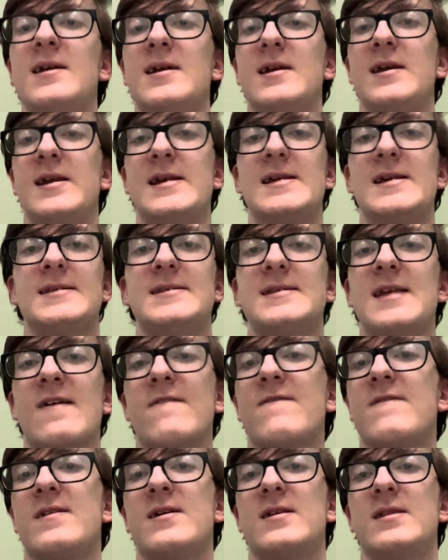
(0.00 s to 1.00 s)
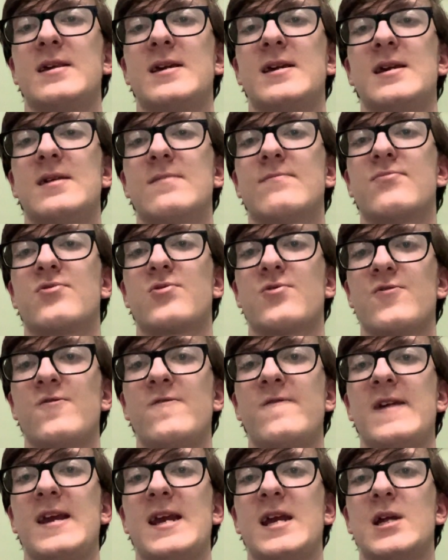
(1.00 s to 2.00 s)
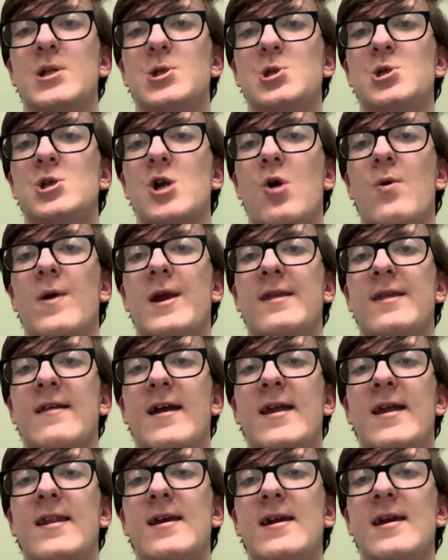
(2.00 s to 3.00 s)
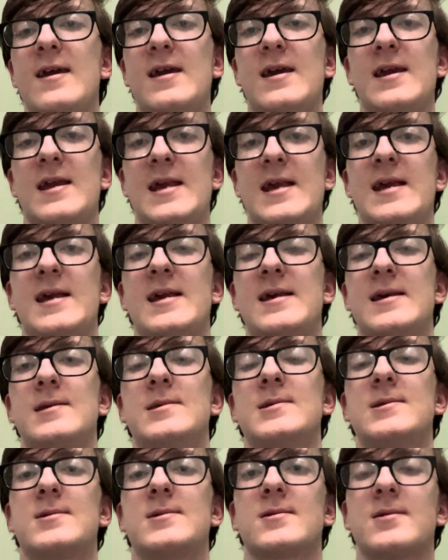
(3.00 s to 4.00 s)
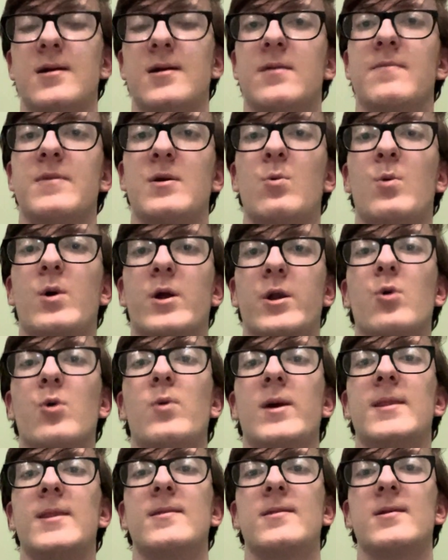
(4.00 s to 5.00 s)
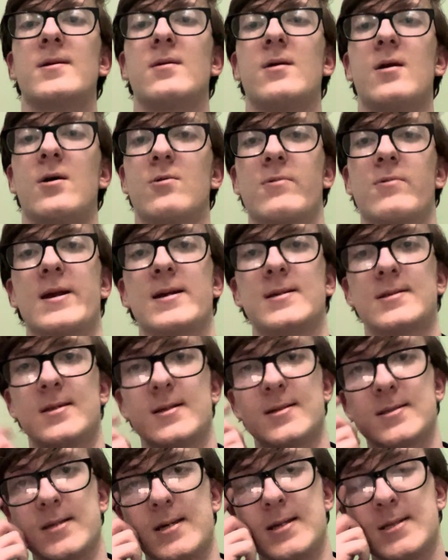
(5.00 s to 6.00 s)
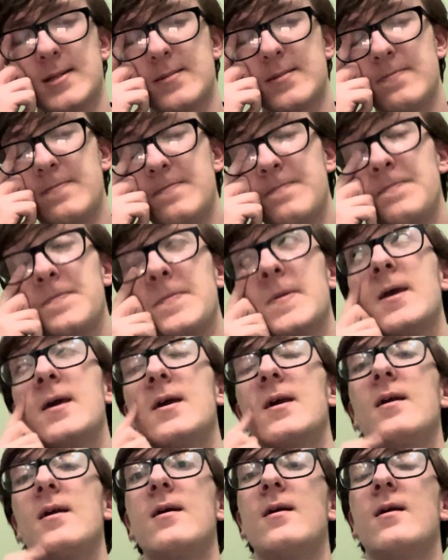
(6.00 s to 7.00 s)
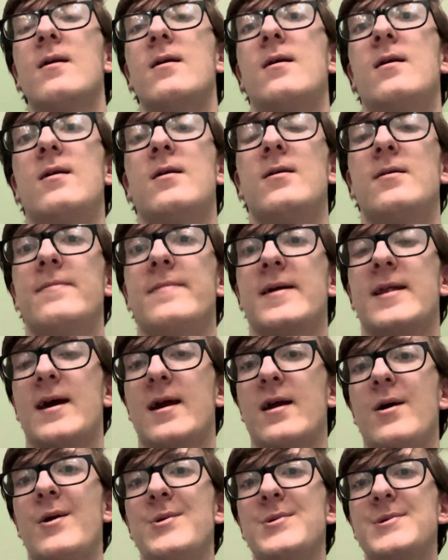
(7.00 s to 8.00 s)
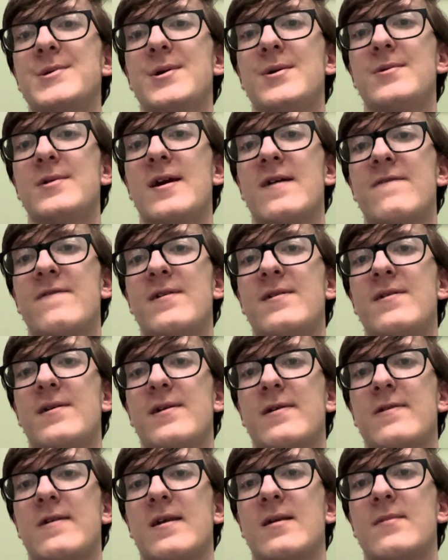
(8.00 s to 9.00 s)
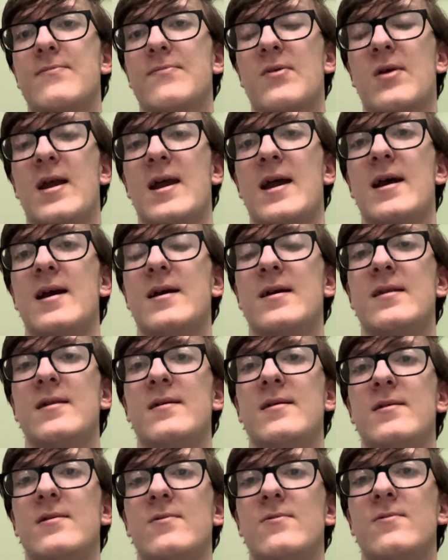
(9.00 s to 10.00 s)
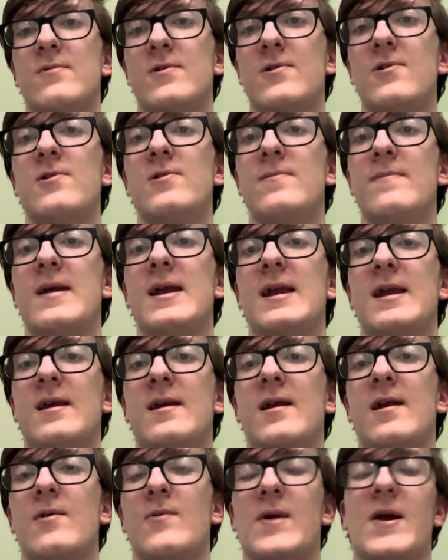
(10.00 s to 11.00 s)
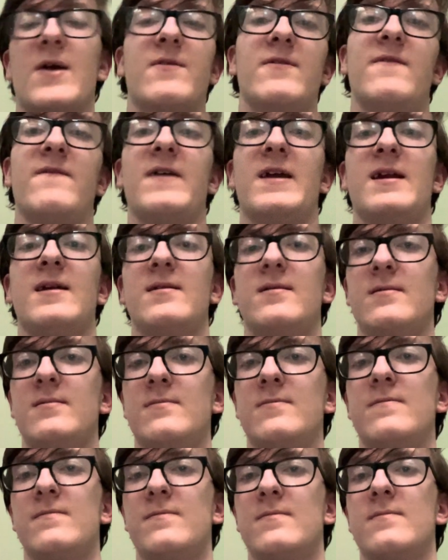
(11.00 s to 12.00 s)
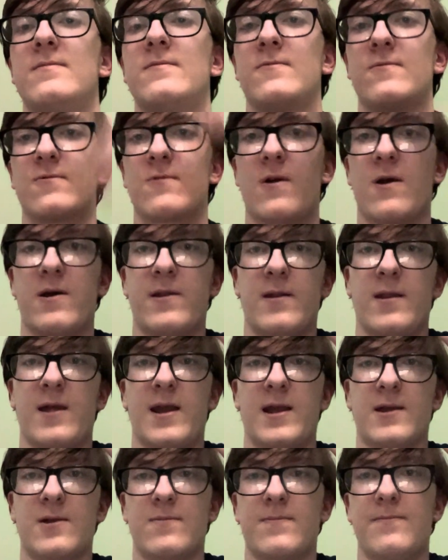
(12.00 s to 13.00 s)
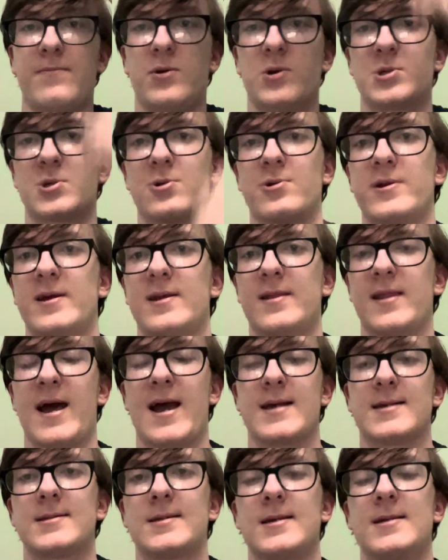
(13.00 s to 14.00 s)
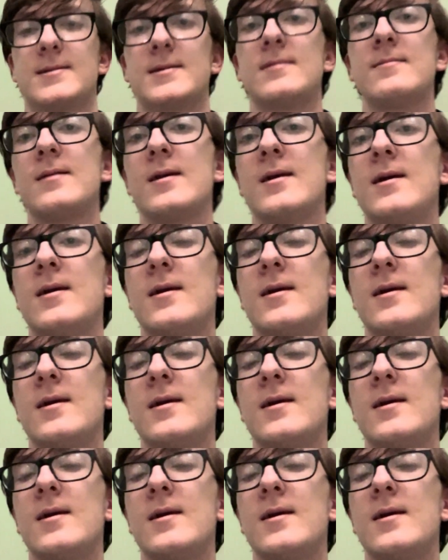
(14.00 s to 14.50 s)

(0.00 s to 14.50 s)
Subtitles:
he's definitely improving and showing that he is going to be one to win a race this season. And I also definitely think Brad could make a round of 8 run like Buescher did last season.